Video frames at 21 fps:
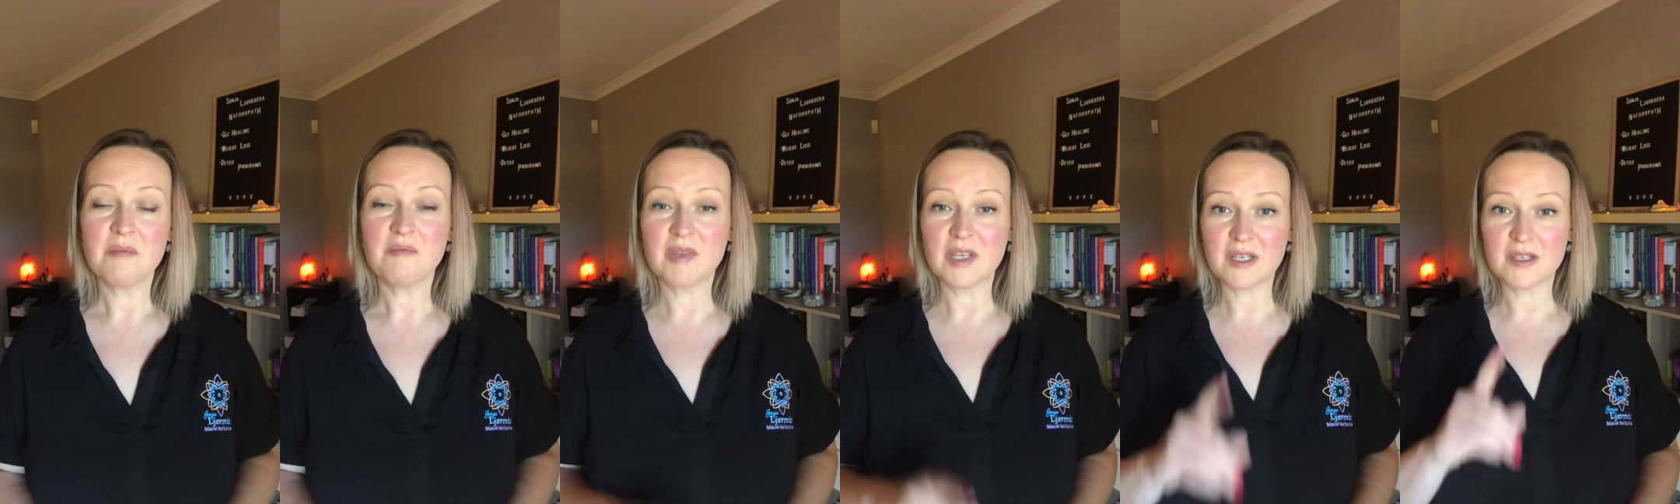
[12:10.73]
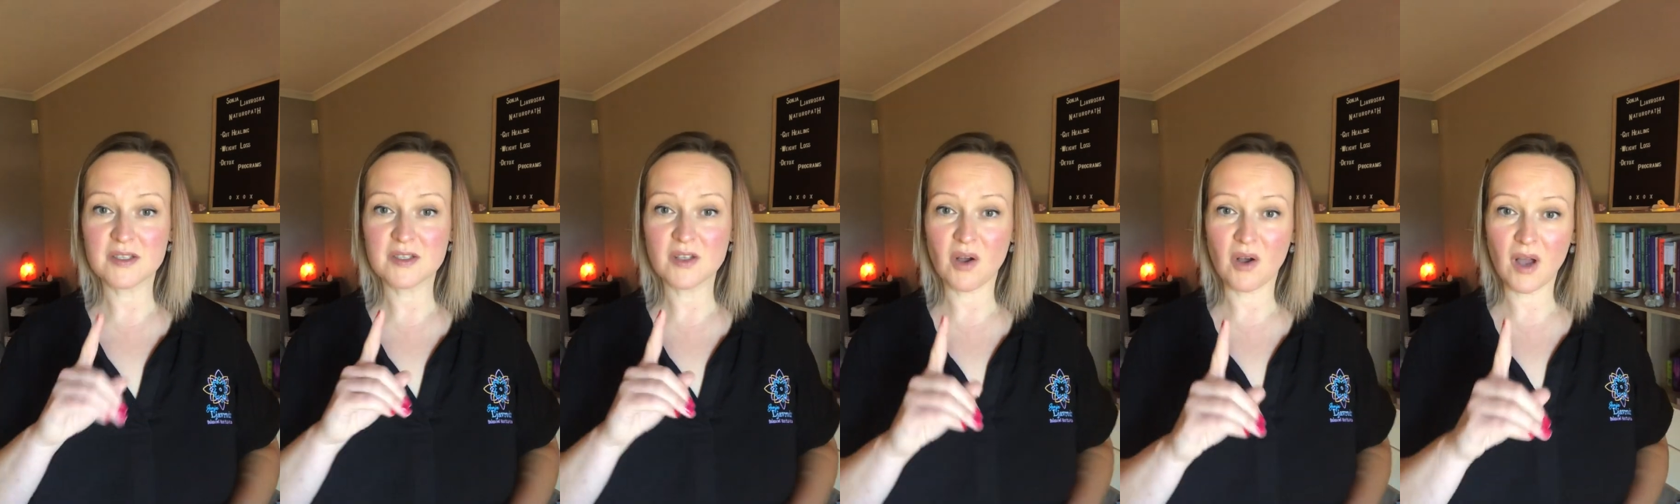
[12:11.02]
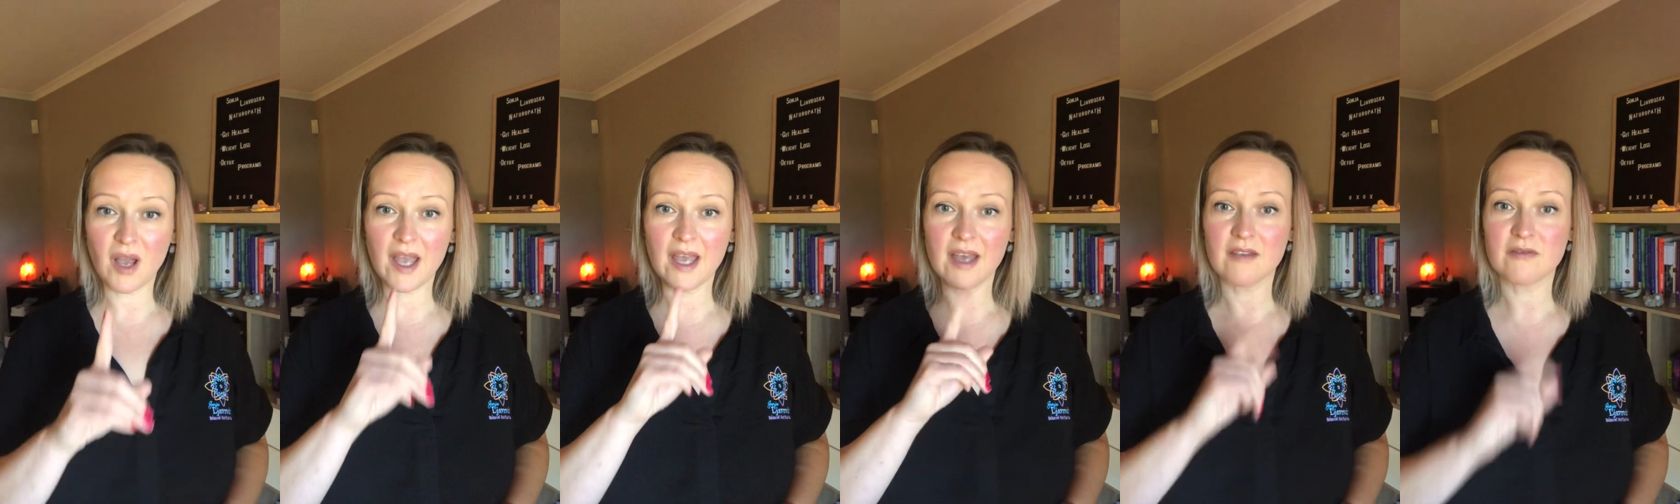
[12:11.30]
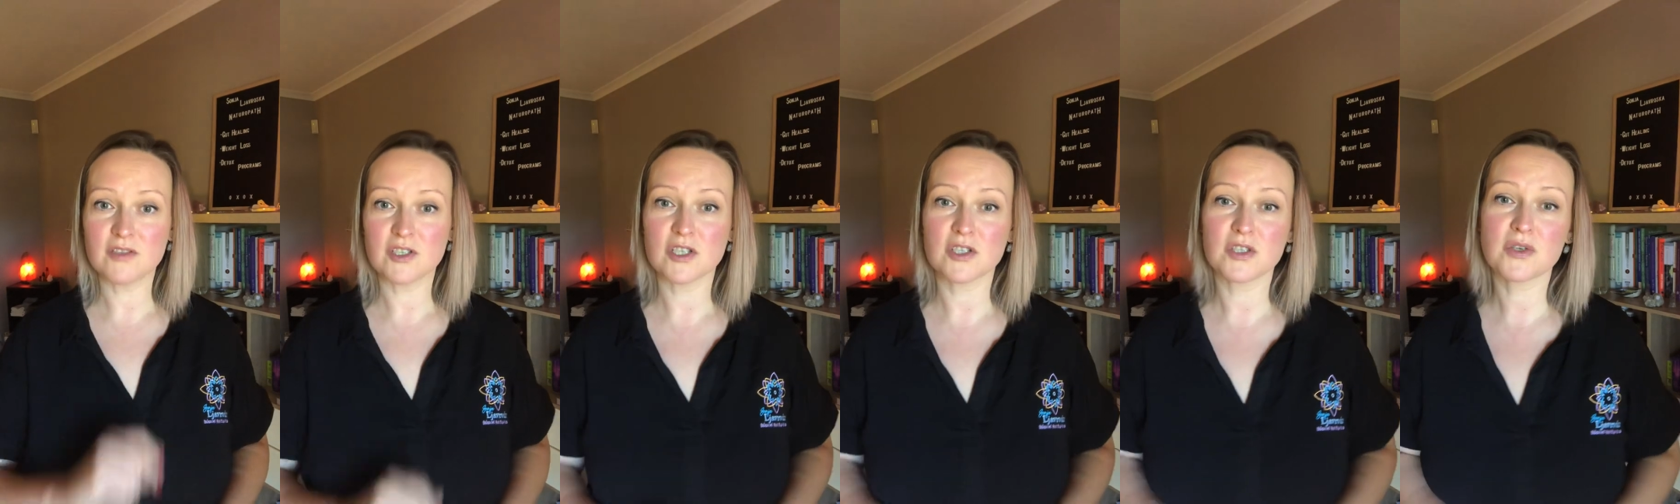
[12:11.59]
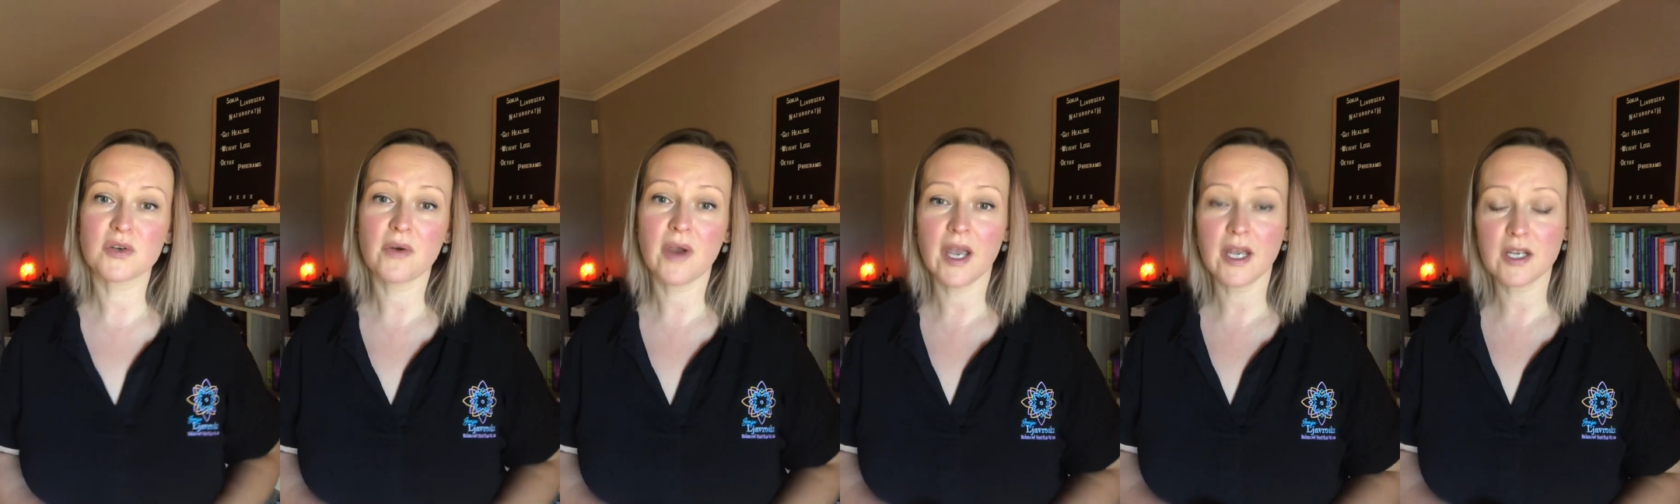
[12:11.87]
Because I have
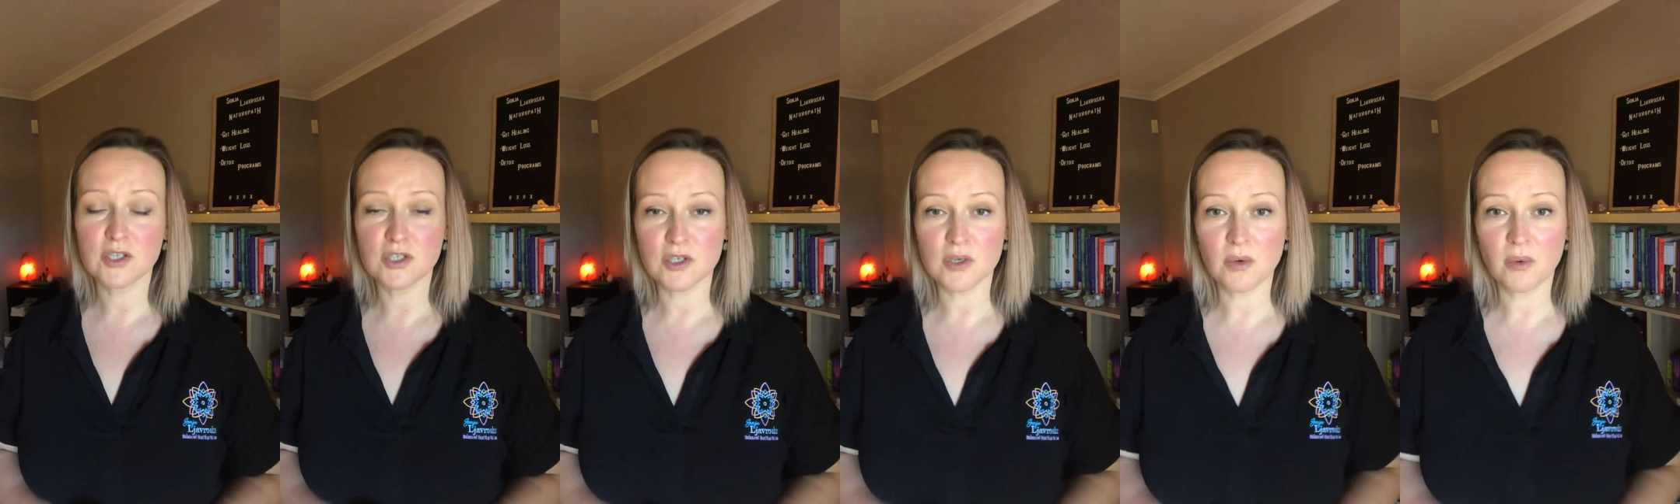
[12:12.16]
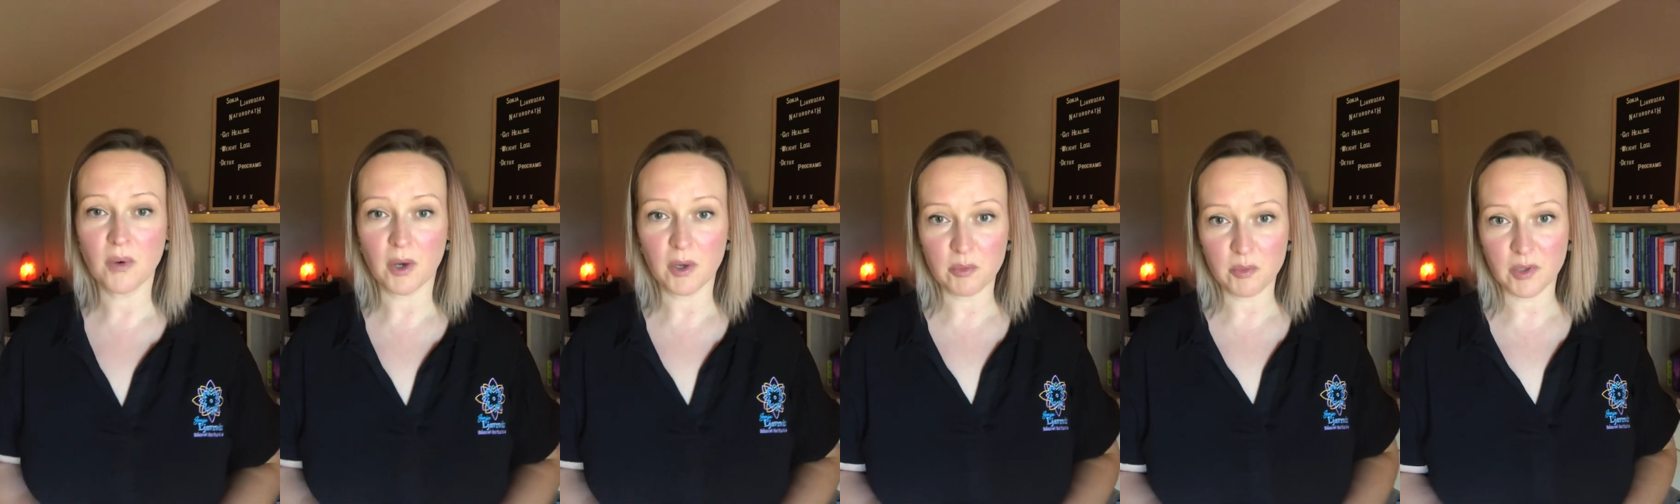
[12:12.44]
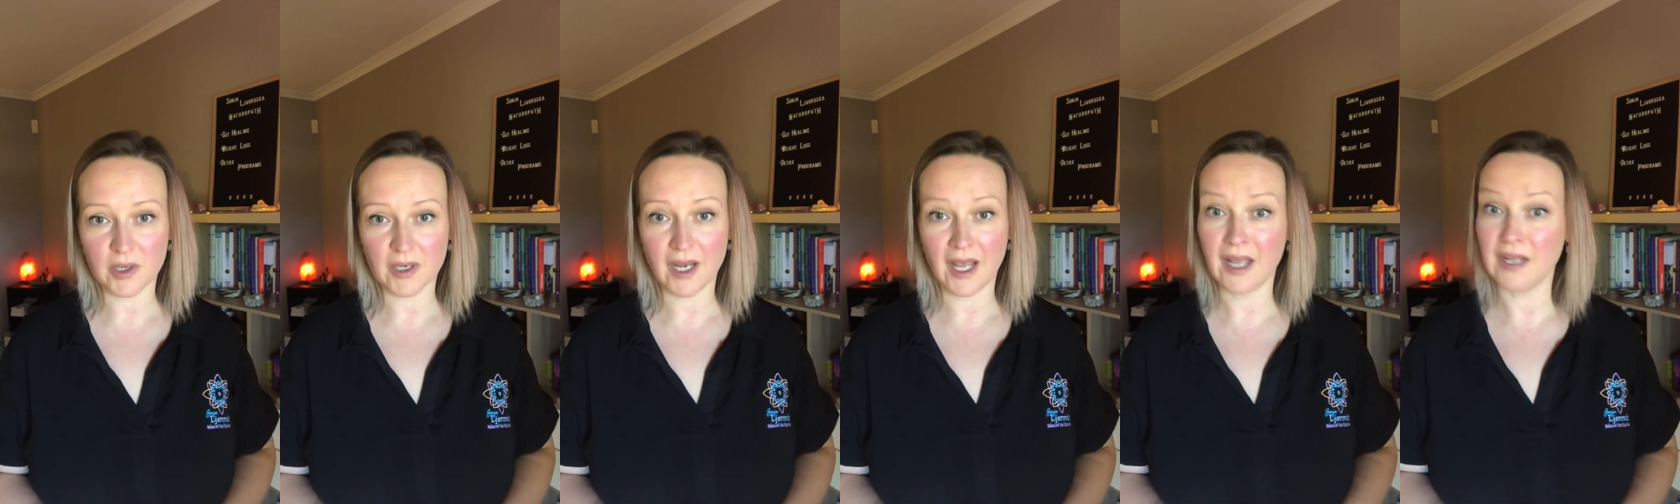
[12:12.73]
just cracked you open